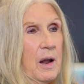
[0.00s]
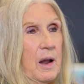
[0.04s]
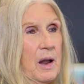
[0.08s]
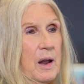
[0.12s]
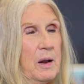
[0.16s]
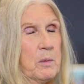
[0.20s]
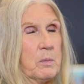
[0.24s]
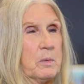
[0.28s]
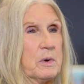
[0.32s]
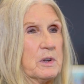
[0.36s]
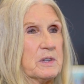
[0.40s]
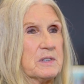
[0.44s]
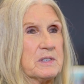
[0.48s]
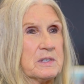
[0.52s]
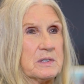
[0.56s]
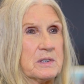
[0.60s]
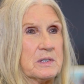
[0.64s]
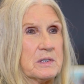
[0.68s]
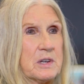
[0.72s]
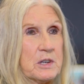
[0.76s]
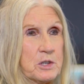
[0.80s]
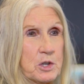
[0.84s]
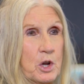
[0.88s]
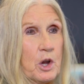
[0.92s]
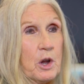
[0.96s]
It was
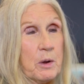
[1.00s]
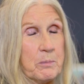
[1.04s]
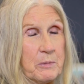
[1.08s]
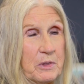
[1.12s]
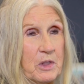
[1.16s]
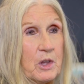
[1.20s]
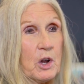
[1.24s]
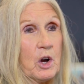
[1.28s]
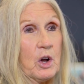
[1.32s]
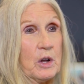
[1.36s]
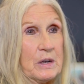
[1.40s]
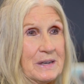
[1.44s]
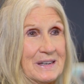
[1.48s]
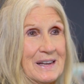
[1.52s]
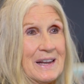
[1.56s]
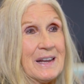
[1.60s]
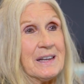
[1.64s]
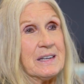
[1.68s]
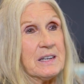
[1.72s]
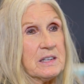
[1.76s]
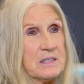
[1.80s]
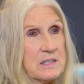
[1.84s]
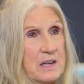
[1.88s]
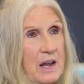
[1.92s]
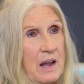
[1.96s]
determined that I
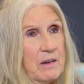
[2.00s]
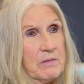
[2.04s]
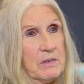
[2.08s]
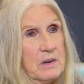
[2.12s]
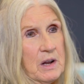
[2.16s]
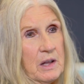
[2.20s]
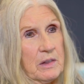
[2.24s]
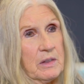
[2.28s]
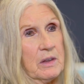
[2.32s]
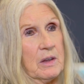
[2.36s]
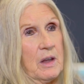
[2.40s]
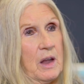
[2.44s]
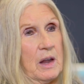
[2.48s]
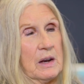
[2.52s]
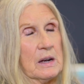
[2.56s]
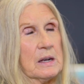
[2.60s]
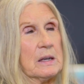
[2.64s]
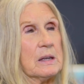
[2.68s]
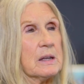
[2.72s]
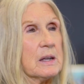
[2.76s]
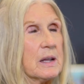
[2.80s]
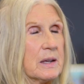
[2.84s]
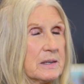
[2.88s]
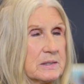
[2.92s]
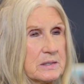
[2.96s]
needed to have at
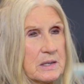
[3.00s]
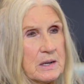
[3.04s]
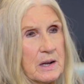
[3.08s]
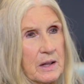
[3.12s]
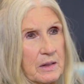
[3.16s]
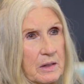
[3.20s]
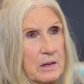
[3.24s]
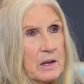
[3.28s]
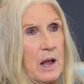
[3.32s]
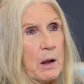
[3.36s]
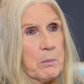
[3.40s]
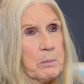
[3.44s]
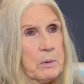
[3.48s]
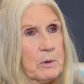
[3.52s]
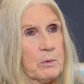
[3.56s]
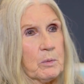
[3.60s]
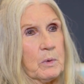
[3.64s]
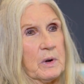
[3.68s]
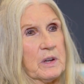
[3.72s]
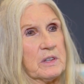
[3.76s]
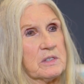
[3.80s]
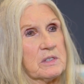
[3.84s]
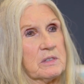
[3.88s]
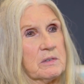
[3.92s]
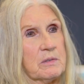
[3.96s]
least another couple of weeks